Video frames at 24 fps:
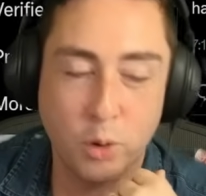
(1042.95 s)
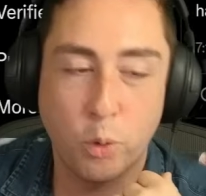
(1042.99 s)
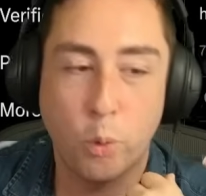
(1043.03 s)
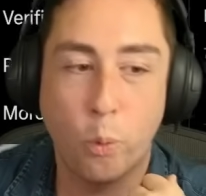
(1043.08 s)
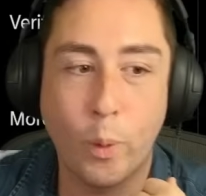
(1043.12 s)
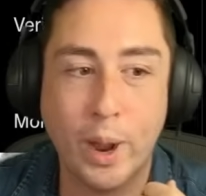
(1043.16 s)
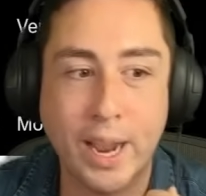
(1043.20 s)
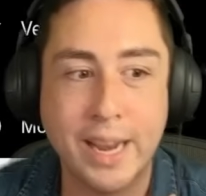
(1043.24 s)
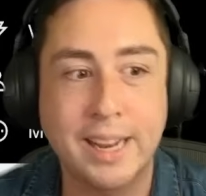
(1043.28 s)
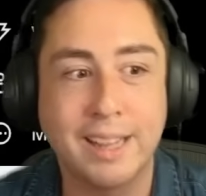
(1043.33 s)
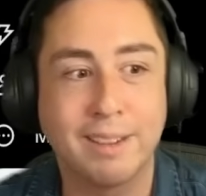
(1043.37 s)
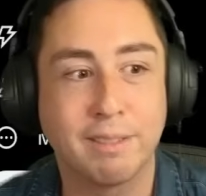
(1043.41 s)

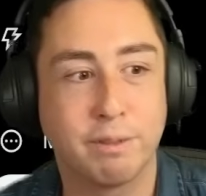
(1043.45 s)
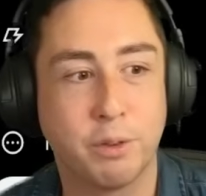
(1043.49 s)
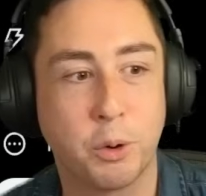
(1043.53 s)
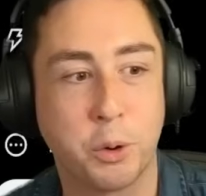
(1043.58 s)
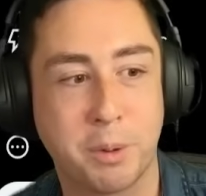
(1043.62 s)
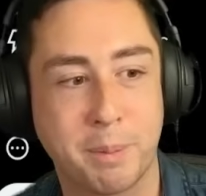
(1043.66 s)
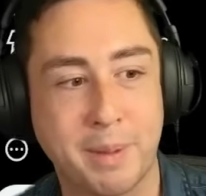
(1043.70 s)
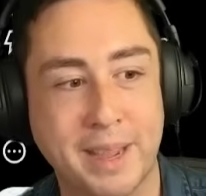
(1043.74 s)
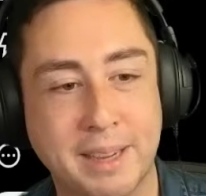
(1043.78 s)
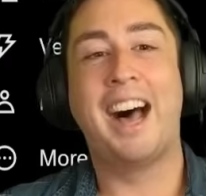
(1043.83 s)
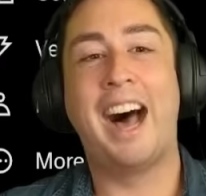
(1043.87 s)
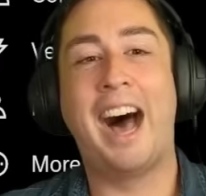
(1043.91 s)
waiting
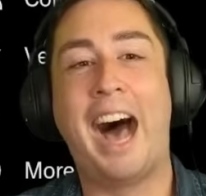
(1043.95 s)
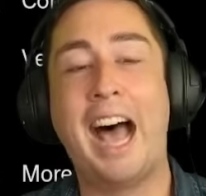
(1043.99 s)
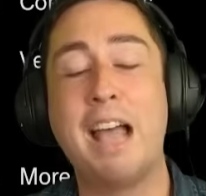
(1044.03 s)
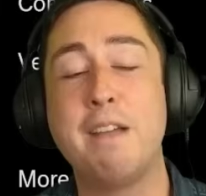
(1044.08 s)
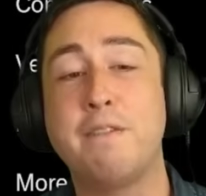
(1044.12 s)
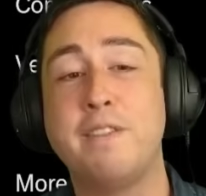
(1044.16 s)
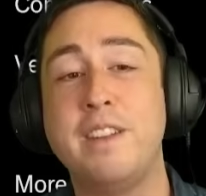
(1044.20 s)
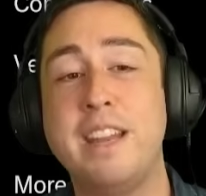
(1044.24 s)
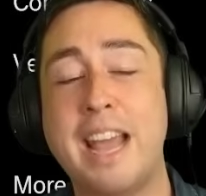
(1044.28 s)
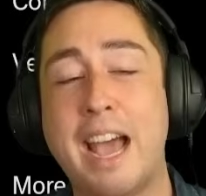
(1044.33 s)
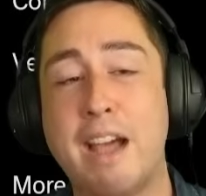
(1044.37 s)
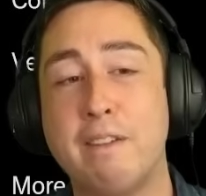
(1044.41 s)
for me.
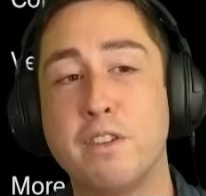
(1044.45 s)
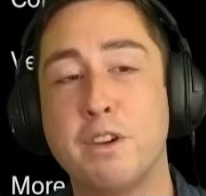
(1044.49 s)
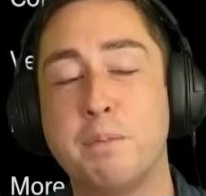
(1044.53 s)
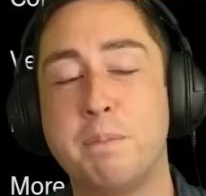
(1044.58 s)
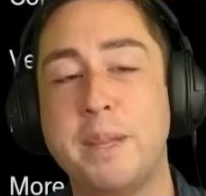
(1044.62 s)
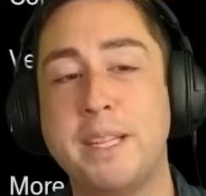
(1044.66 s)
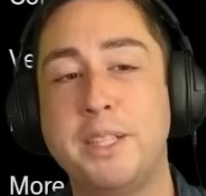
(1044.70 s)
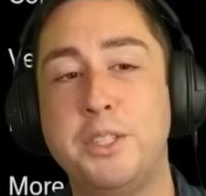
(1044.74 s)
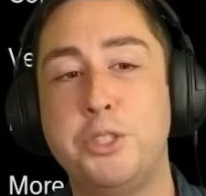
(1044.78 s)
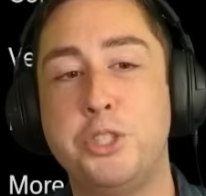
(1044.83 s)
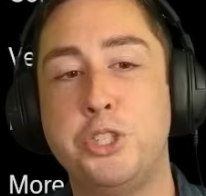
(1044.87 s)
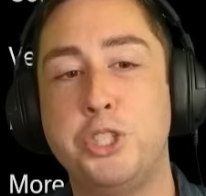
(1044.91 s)
I've never
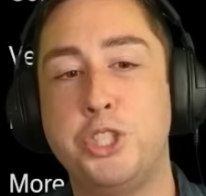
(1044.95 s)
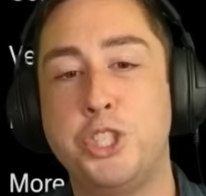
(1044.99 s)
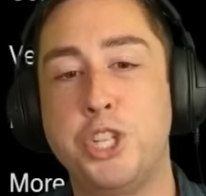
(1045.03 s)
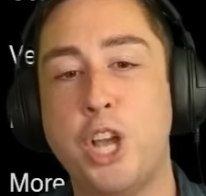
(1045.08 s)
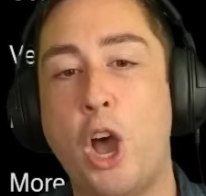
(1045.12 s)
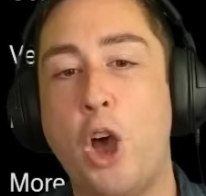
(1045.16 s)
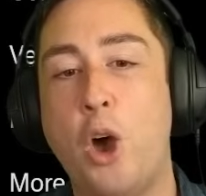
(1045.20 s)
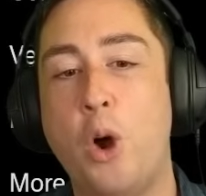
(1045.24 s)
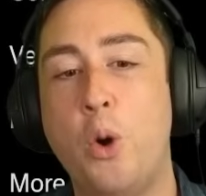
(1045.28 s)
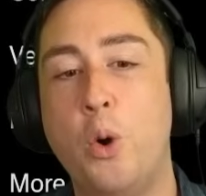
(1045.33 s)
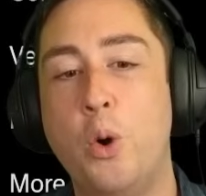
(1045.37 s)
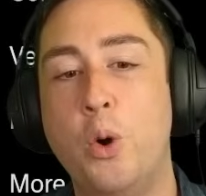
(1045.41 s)
been
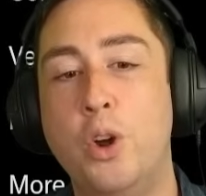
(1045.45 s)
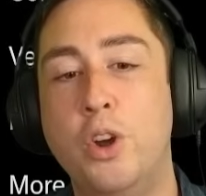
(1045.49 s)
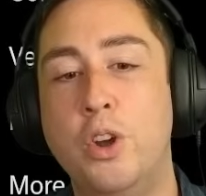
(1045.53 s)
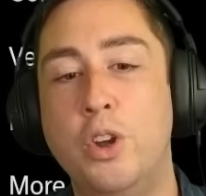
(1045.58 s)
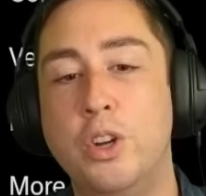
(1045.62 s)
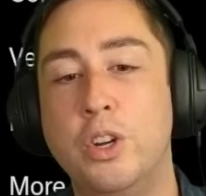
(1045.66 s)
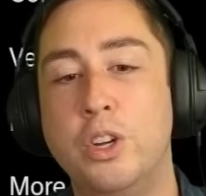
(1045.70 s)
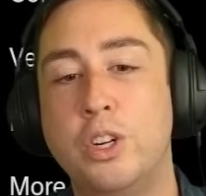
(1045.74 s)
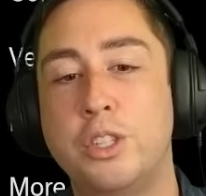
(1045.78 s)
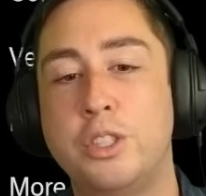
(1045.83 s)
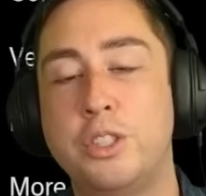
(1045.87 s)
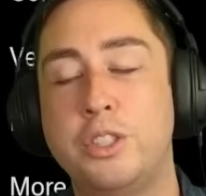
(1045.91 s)
so
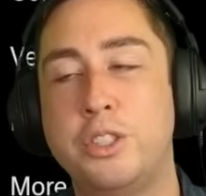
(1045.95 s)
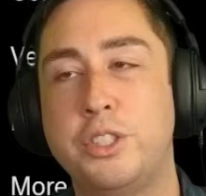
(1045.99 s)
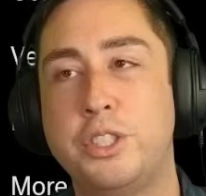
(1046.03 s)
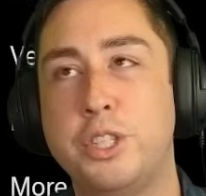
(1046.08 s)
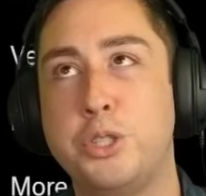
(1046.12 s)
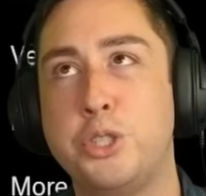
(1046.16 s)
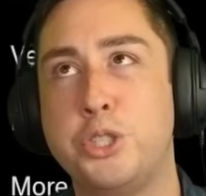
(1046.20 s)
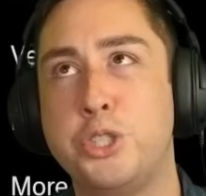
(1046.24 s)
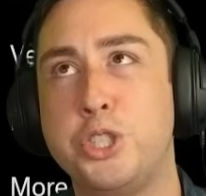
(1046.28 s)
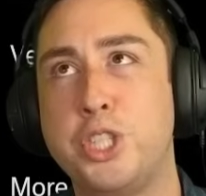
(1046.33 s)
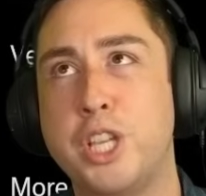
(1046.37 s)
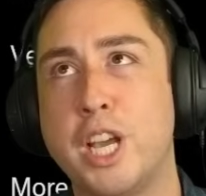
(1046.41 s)

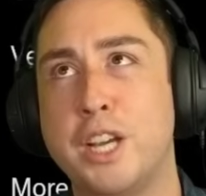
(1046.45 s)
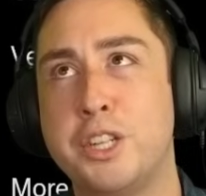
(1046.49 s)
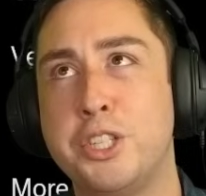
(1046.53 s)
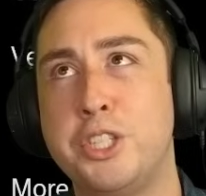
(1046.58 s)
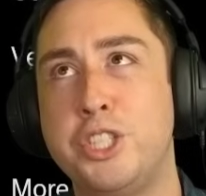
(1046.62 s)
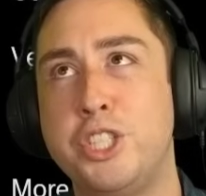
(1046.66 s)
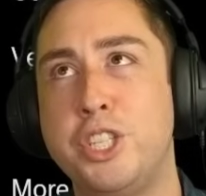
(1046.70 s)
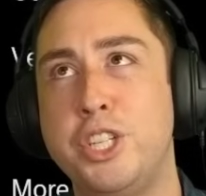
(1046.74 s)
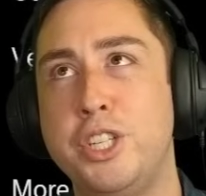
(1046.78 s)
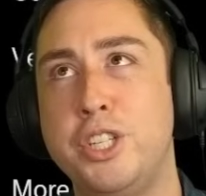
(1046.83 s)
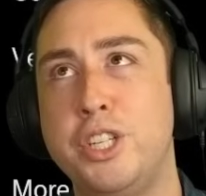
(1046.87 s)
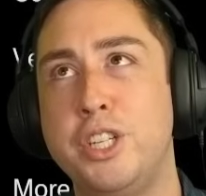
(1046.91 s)

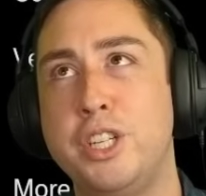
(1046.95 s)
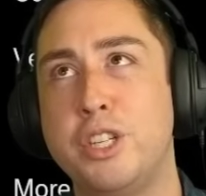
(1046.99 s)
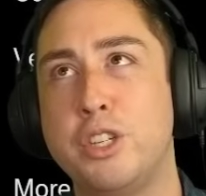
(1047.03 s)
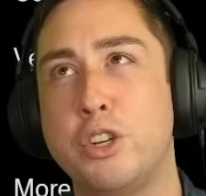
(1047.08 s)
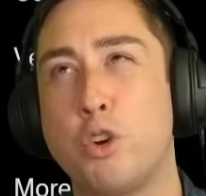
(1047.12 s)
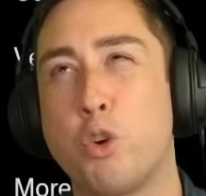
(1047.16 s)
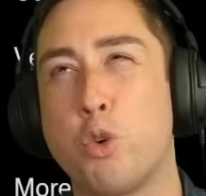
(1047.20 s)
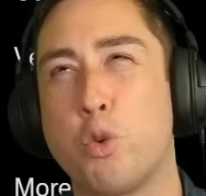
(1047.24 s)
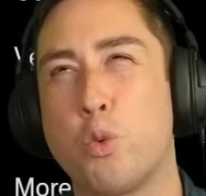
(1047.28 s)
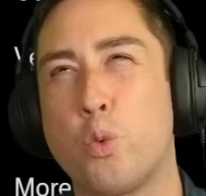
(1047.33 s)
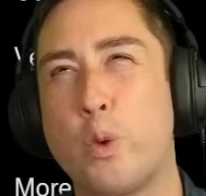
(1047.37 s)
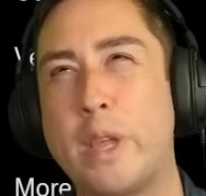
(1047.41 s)
disgusted,
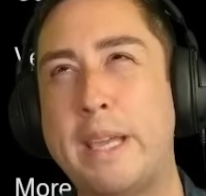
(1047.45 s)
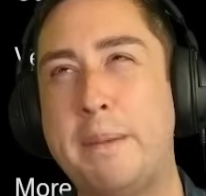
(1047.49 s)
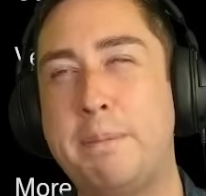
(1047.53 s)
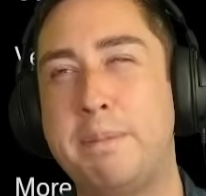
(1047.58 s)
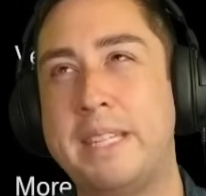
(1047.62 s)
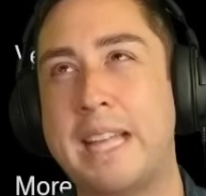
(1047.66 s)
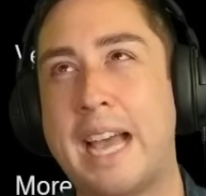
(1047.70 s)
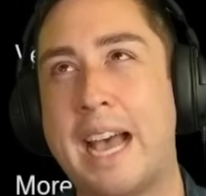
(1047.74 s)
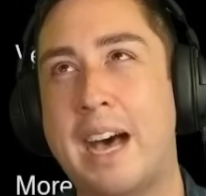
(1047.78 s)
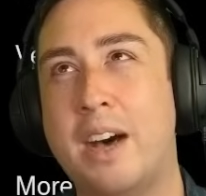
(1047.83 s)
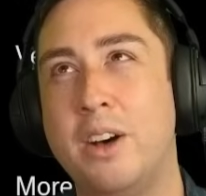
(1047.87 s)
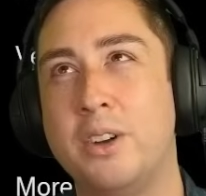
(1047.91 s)

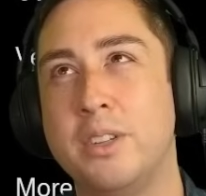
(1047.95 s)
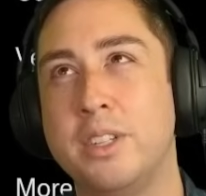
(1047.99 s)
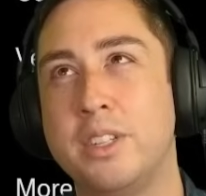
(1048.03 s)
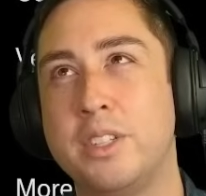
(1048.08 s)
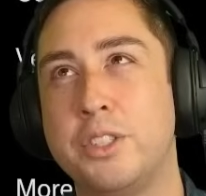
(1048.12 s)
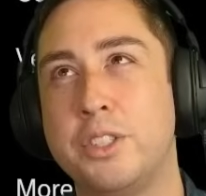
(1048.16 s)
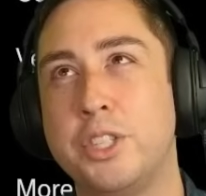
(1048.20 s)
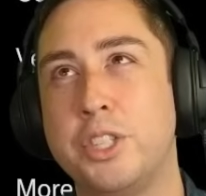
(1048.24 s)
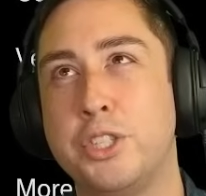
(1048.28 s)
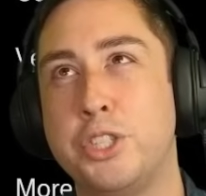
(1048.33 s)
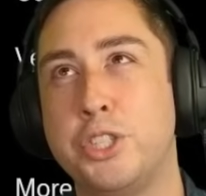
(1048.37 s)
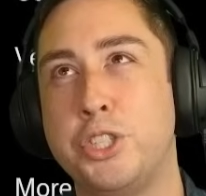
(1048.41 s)
creeped
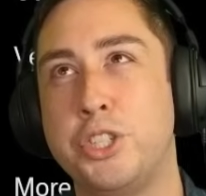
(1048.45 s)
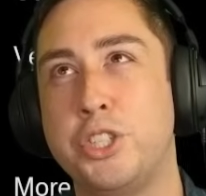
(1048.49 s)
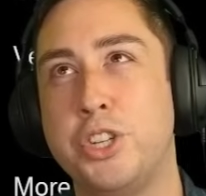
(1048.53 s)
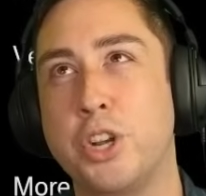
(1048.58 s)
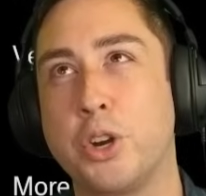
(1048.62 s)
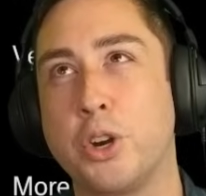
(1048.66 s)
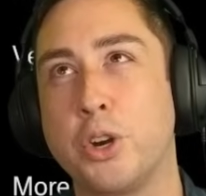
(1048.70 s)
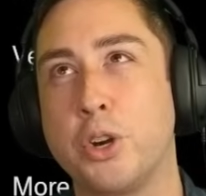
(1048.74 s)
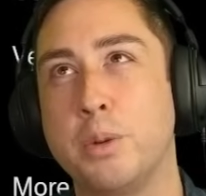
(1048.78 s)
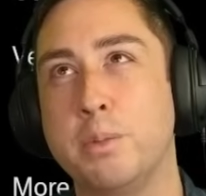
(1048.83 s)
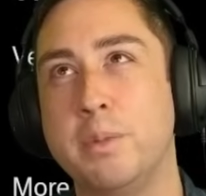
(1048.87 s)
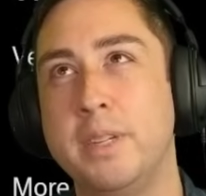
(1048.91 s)
out,
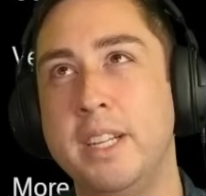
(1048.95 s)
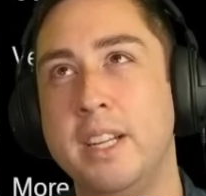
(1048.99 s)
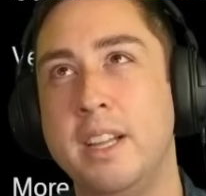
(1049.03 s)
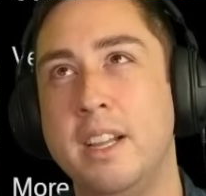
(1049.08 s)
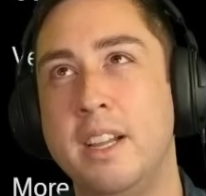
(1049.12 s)
disturbed,